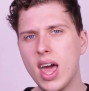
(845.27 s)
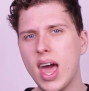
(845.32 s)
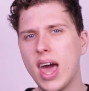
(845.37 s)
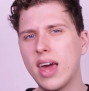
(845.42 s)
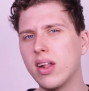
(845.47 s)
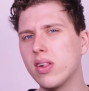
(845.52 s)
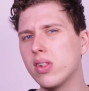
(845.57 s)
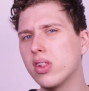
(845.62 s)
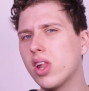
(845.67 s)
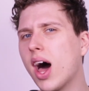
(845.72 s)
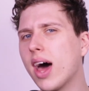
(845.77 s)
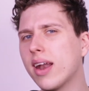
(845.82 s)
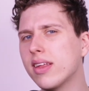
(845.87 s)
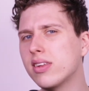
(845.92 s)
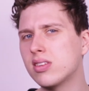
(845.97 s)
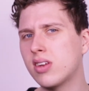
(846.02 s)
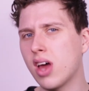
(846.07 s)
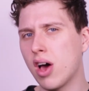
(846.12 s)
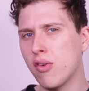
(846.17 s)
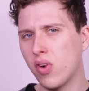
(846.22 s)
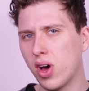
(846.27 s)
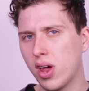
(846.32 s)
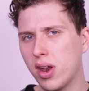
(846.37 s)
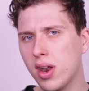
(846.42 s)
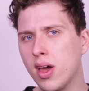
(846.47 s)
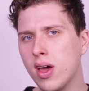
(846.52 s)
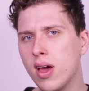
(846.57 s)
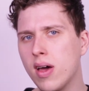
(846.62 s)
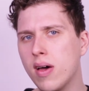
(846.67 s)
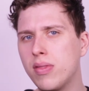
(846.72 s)
And a lot of stuff
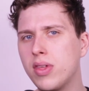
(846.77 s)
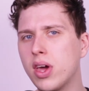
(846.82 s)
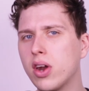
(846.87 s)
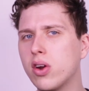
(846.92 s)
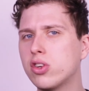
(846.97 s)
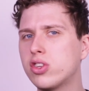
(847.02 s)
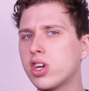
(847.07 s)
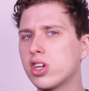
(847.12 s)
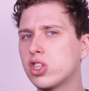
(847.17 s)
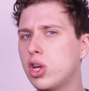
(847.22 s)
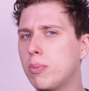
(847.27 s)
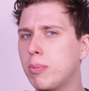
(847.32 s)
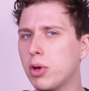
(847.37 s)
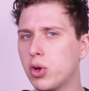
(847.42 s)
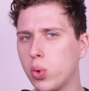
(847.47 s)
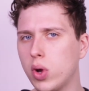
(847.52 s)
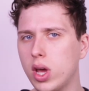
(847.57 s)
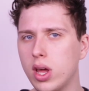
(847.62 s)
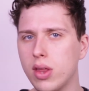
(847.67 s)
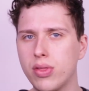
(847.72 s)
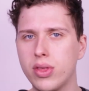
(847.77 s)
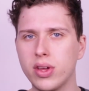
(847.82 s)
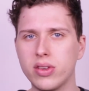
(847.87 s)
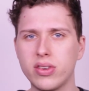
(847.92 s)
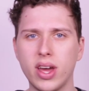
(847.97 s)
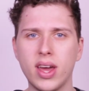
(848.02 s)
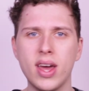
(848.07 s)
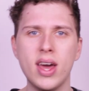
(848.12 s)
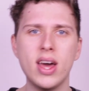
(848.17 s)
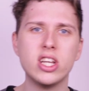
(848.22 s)
on the intersection in between, things
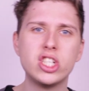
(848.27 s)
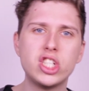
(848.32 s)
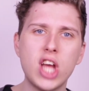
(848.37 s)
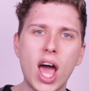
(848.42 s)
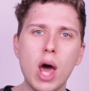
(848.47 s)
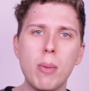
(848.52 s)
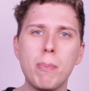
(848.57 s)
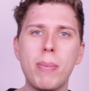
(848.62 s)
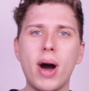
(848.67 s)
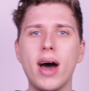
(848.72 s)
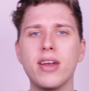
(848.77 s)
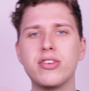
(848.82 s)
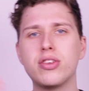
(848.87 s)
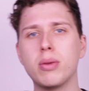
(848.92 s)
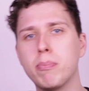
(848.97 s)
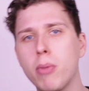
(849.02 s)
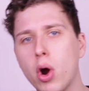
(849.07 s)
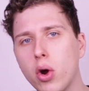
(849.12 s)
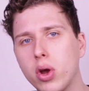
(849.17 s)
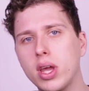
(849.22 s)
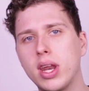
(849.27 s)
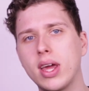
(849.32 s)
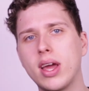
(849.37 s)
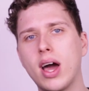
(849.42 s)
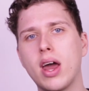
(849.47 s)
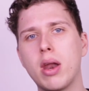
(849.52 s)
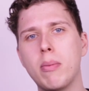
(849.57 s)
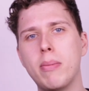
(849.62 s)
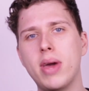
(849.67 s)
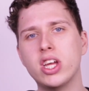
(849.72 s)
like chatbots and marketing
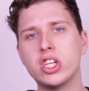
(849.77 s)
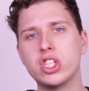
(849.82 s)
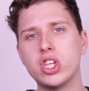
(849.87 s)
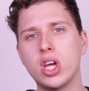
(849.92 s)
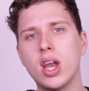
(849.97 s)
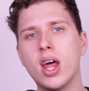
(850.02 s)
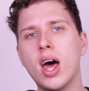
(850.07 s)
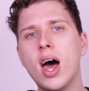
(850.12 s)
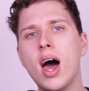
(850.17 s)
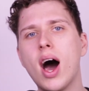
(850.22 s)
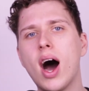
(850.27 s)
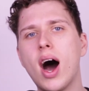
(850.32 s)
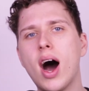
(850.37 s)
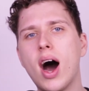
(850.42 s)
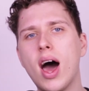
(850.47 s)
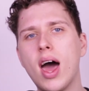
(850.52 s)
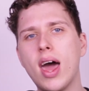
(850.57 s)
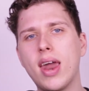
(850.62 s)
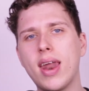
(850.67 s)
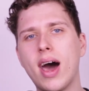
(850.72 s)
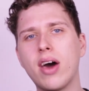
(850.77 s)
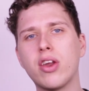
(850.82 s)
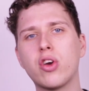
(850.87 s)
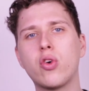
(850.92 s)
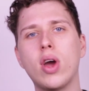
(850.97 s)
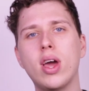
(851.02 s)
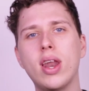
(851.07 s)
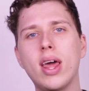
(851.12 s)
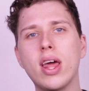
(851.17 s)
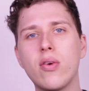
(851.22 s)
automation, and how to
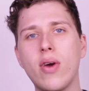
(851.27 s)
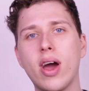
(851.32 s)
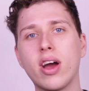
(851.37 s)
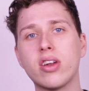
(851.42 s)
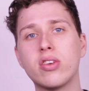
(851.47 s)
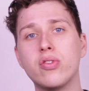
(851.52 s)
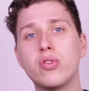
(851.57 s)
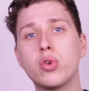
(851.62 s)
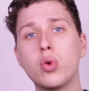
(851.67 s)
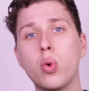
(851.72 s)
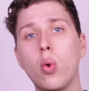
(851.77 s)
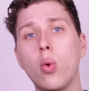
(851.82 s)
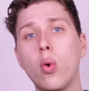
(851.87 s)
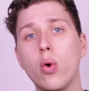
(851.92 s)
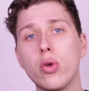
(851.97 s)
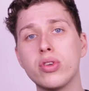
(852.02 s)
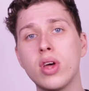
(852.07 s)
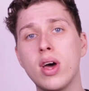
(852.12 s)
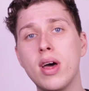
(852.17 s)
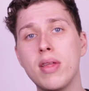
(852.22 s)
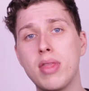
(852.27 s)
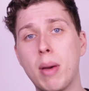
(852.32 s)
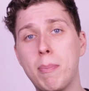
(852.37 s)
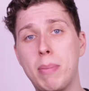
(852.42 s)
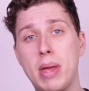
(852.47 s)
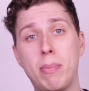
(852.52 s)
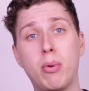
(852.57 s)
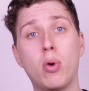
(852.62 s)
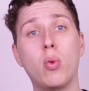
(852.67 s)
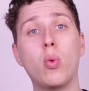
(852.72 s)
create interactive tools that
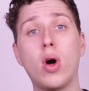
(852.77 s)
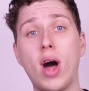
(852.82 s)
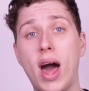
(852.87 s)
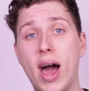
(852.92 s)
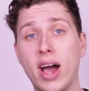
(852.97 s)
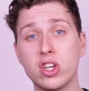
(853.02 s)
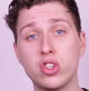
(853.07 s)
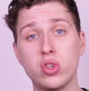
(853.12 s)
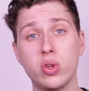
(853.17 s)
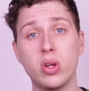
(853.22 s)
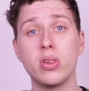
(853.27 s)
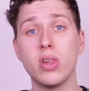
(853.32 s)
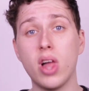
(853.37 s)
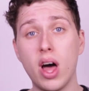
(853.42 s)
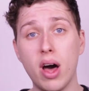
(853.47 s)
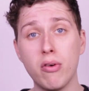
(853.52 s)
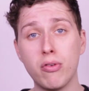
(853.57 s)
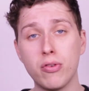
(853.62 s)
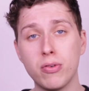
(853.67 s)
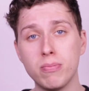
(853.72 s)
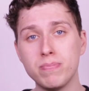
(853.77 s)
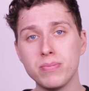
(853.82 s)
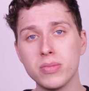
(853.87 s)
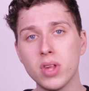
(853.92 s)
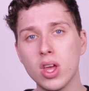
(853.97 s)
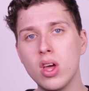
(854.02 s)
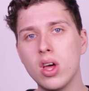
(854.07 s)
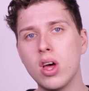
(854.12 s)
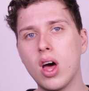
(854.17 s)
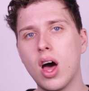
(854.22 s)
people will actually love.
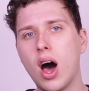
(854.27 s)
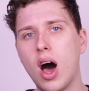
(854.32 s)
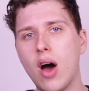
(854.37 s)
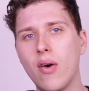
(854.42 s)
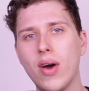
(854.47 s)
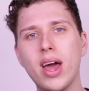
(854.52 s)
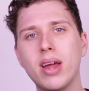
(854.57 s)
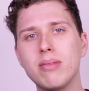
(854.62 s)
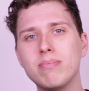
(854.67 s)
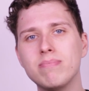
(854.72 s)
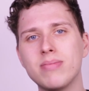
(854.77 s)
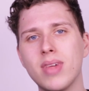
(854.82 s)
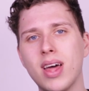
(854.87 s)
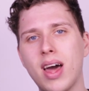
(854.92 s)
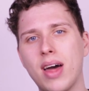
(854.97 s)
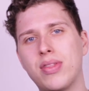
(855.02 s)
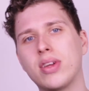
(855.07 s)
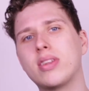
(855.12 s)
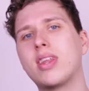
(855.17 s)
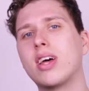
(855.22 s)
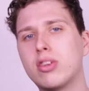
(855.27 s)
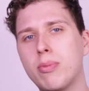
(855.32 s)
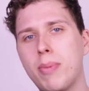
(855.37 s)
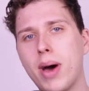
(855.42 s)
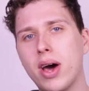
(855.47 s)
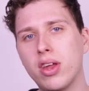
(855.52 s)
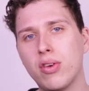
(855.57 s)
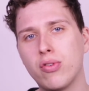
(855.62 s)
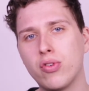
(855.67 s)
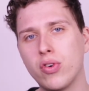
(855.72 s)
All right, I think that's
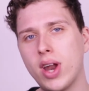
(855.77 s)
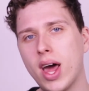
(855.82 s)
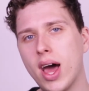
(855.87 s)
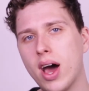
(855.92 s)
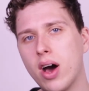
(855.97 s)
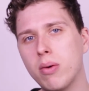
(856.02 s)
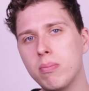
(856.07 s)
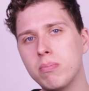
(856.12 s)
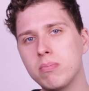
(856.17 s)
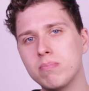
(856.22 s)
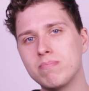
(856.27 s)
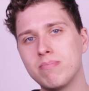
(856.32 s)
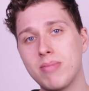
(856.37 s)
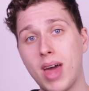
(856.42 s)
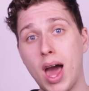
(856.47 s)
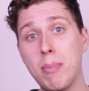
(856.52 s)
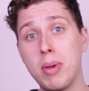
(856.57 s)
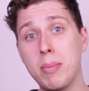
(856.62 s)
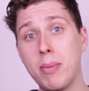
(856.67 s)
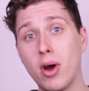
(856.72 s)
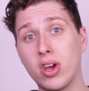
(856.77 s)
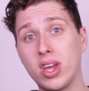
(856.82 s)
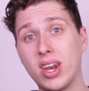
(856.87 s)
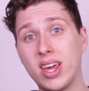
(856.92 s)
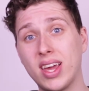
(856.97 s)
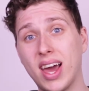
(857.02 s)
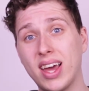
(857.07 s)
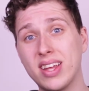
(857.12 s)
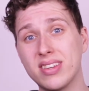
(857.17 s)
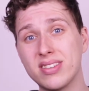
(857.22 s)
about it for now. Happy
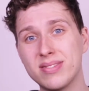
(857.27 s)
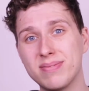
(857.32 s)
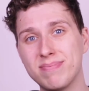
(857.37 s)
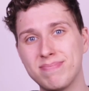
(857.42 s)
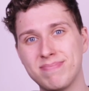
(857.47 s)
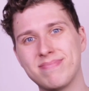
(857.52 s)
marketing, guys.